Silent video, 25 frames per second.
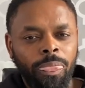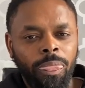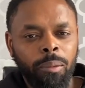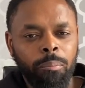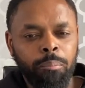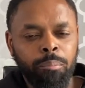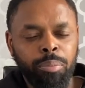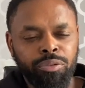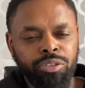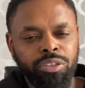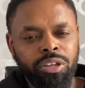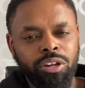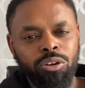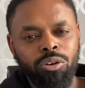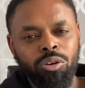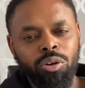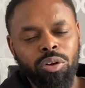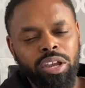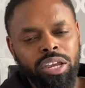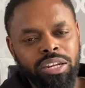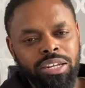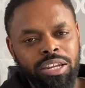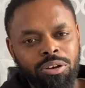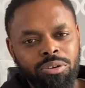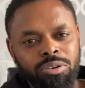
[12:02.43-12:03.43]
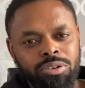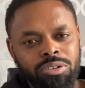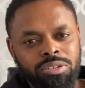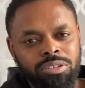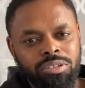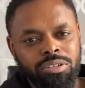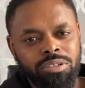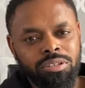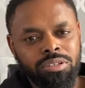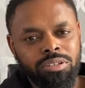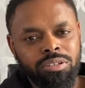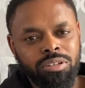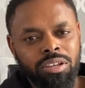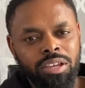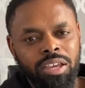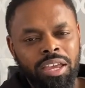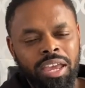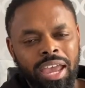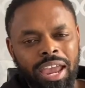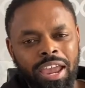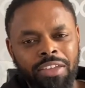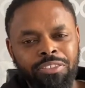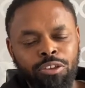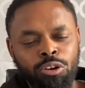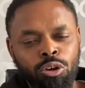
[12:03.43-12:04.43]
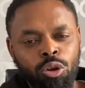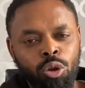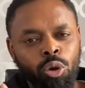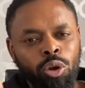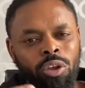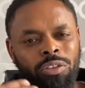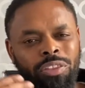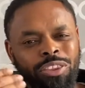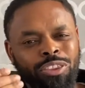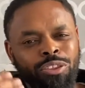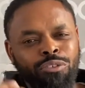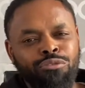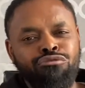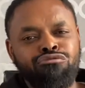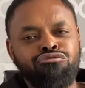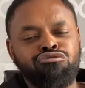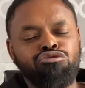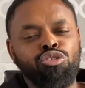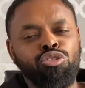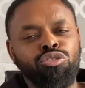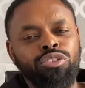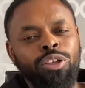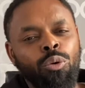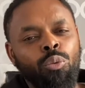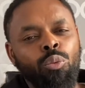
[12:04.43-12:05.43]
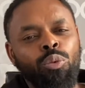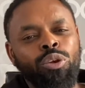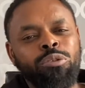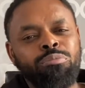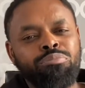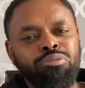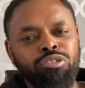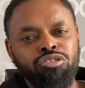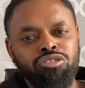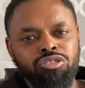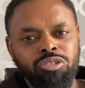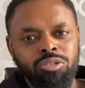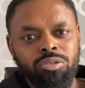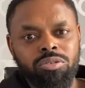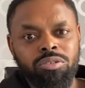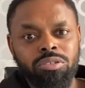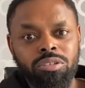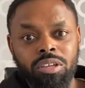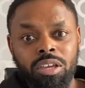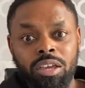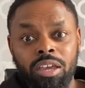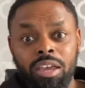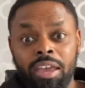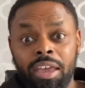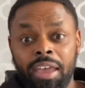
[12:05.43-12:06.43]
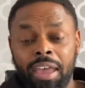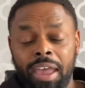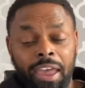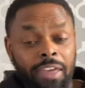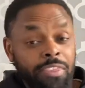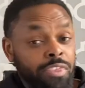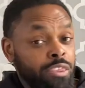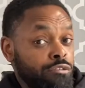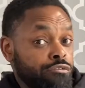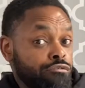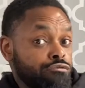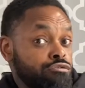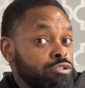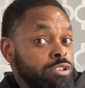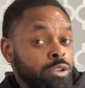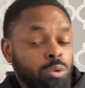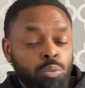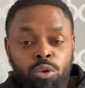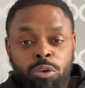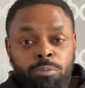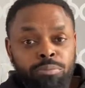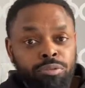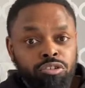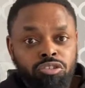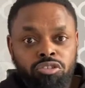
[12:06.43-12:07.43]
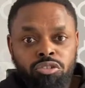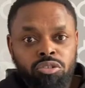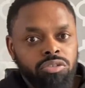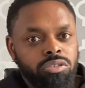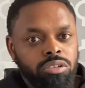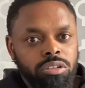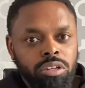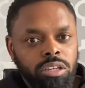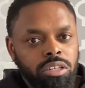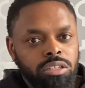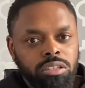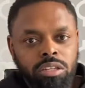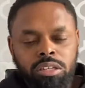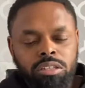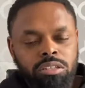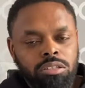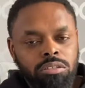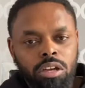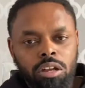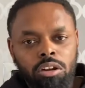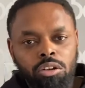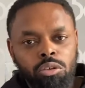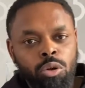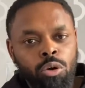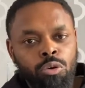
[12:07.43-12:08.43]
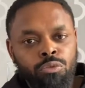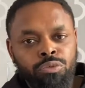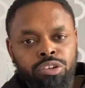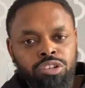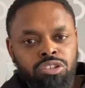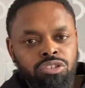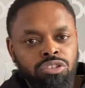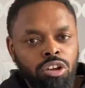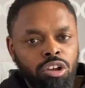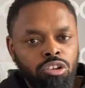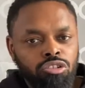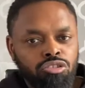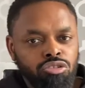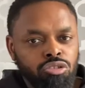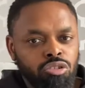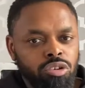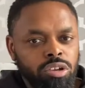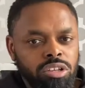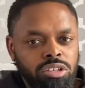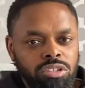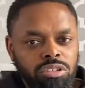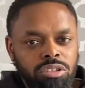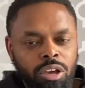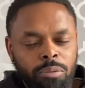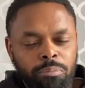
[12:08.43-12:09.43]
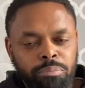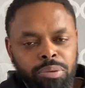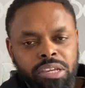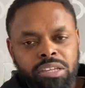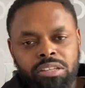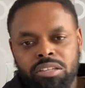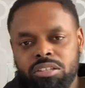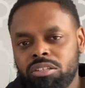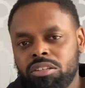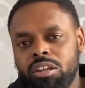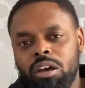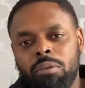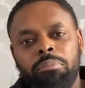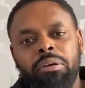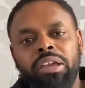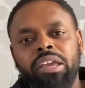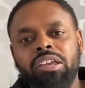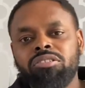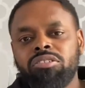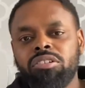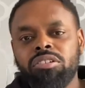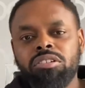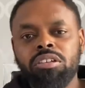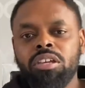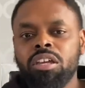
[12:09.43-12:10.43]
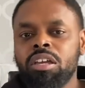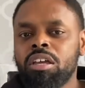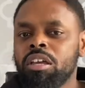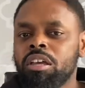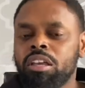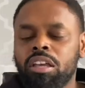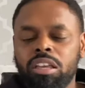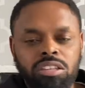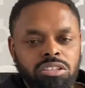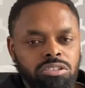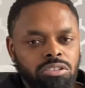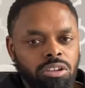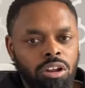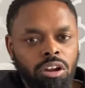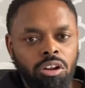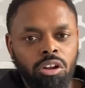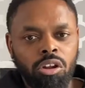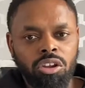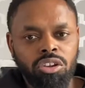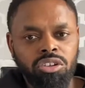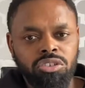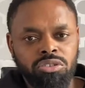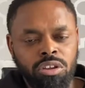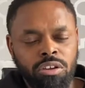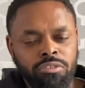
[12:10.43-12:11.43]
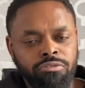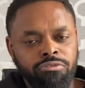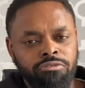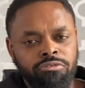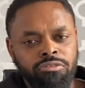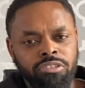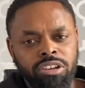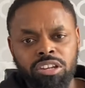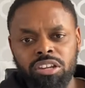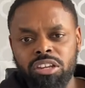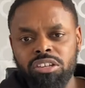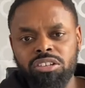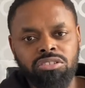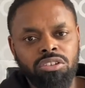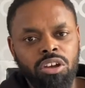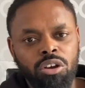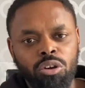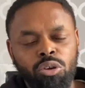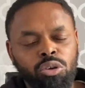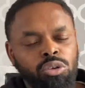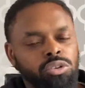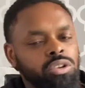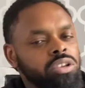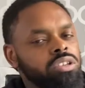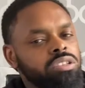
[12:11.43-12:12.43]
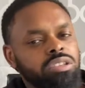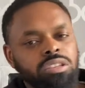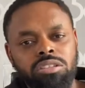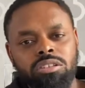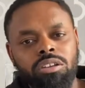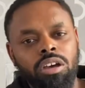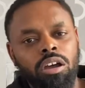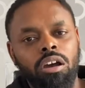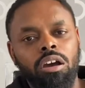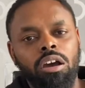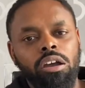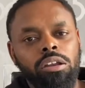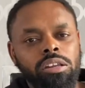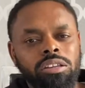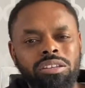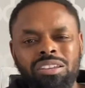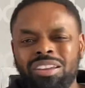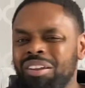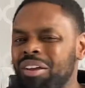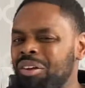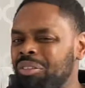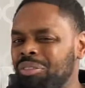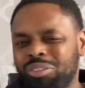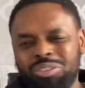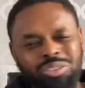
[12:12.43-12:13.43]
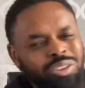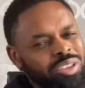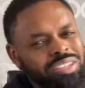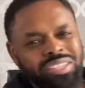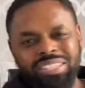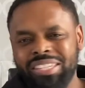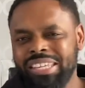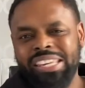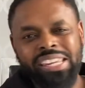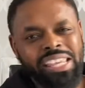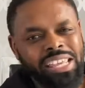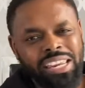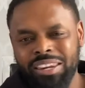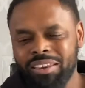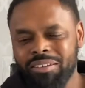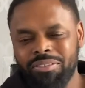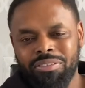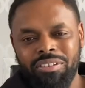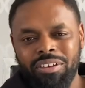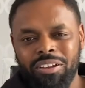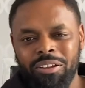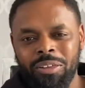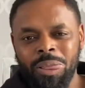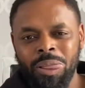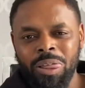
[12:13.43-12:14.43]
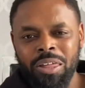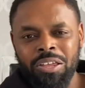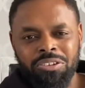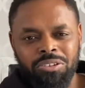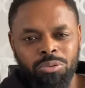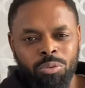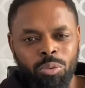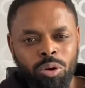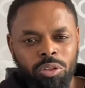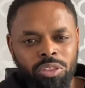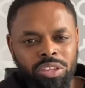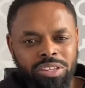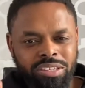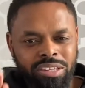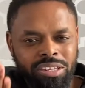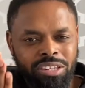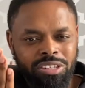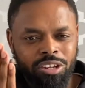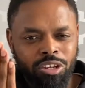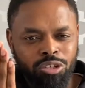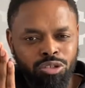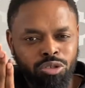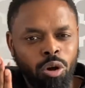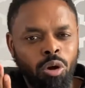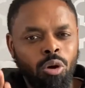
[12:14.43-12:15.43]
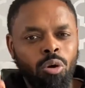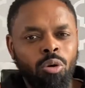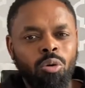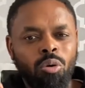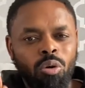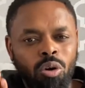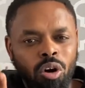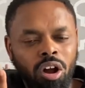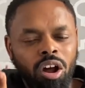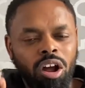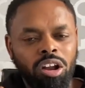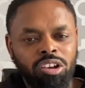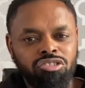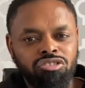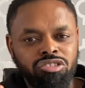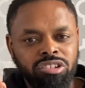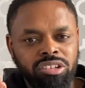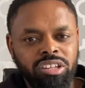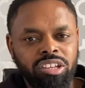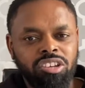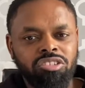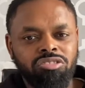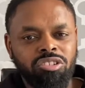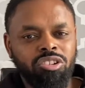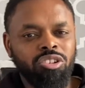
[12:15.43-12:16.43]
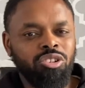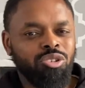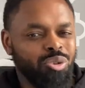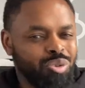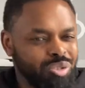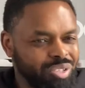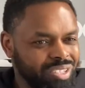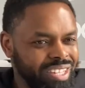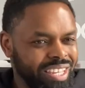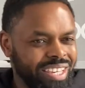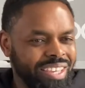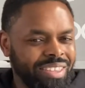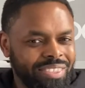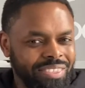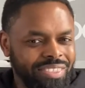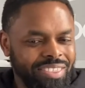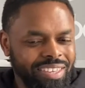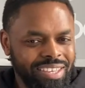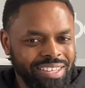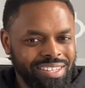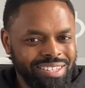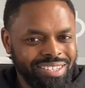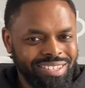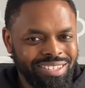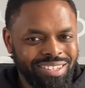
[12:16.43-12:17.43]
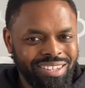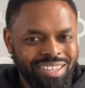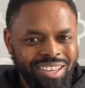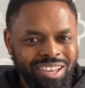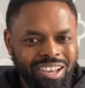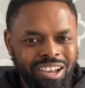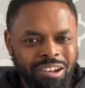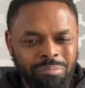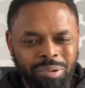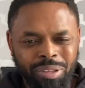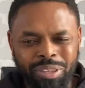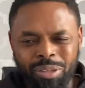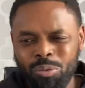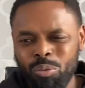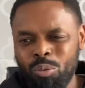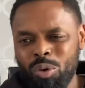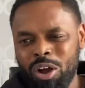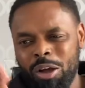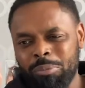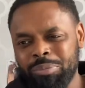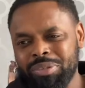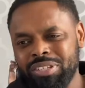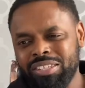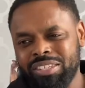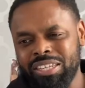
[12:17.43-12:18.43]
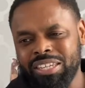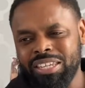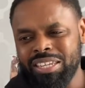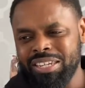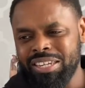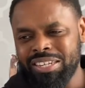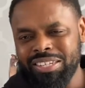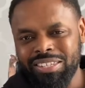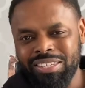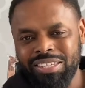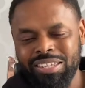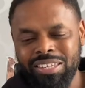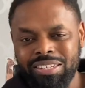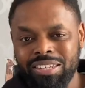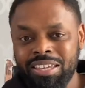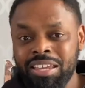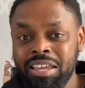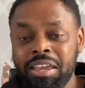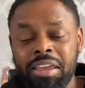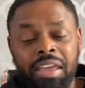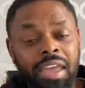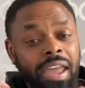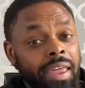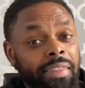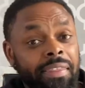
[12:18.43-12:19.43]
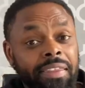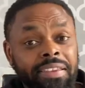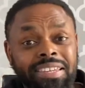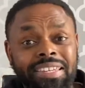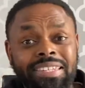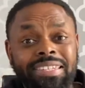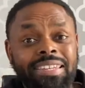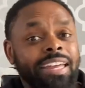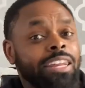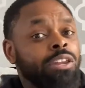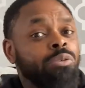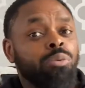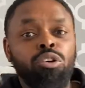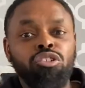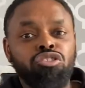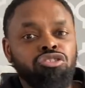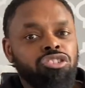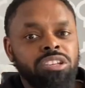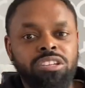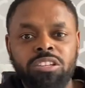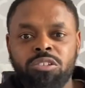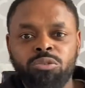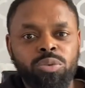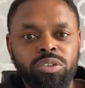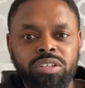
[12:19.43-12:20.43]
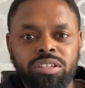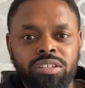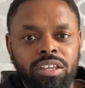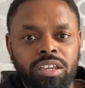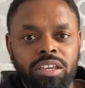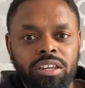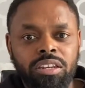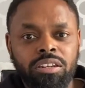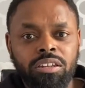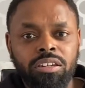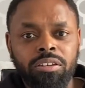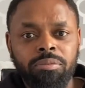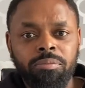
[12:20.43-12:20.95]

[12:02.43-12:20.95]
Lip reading: But they're looking at us, and they're looking at the fruit that we produce. And the fruit that we're producing it's not love, it's not joy, it's not peace, it's not patience, it's not long suffering, it's not goodness, it's not kindness. They're not seeing any of that. So what they're seeing is a total contradiction. You're saying this, but then what I'm seeing is this. And that's exactly what Jesus was saying.